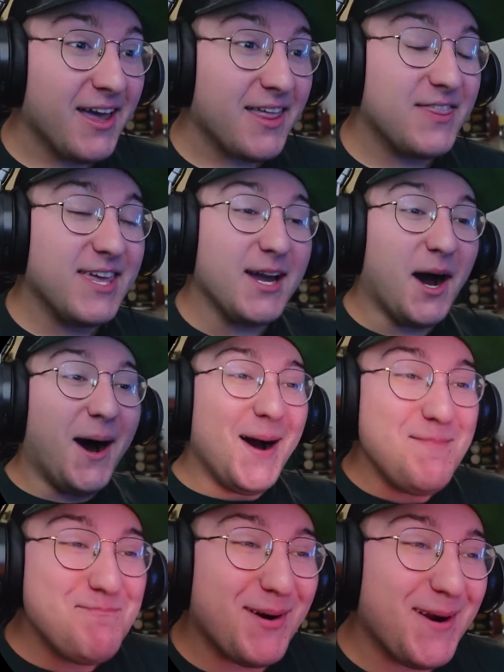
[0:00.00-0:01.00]
the
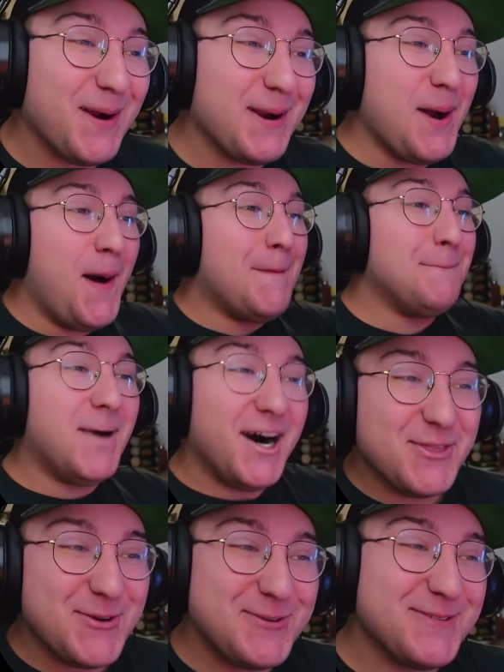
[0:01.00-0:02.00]
Umber
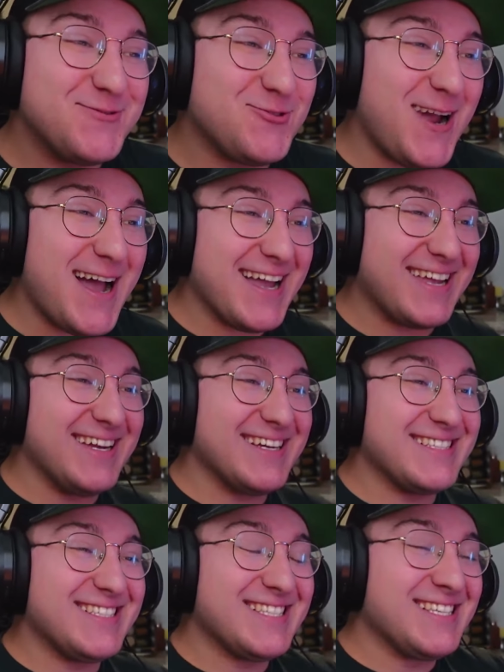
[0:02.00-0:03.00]
Mother of
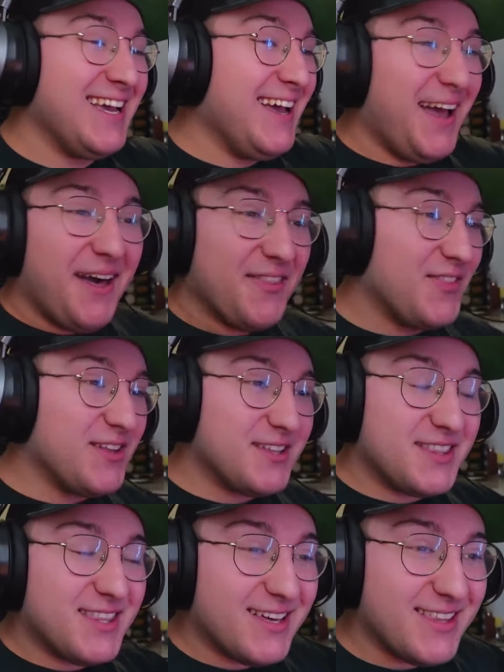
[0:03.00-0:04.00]
Dragons,
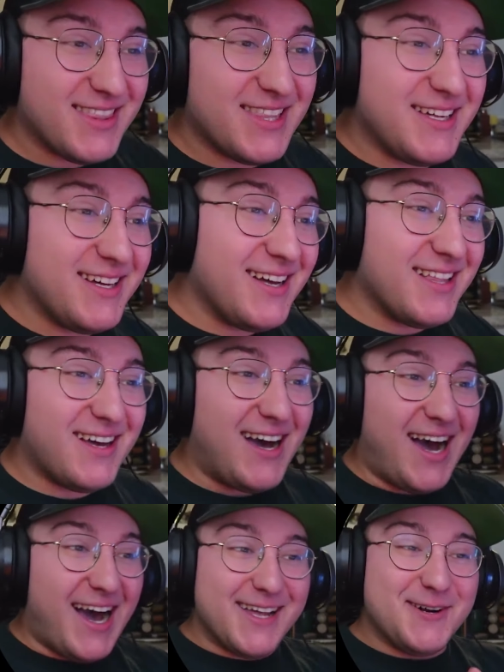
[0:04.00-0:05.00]
the
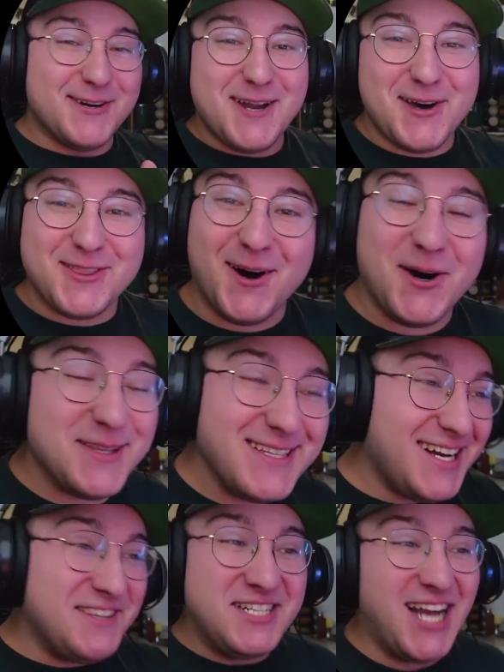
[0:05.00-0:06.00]
I don't know, the all the
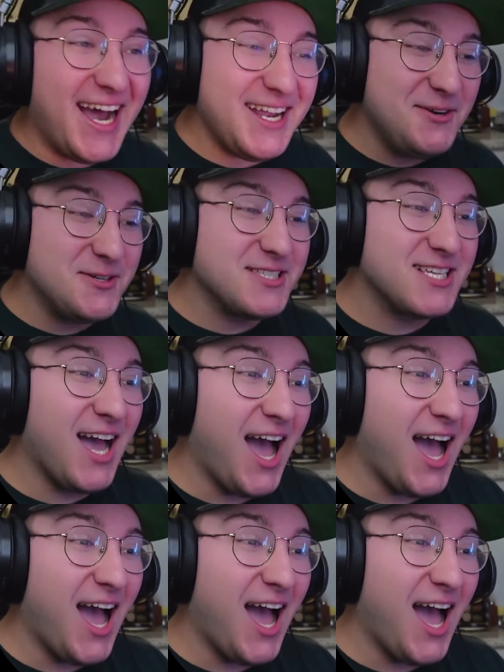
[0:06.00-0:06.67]
other titles.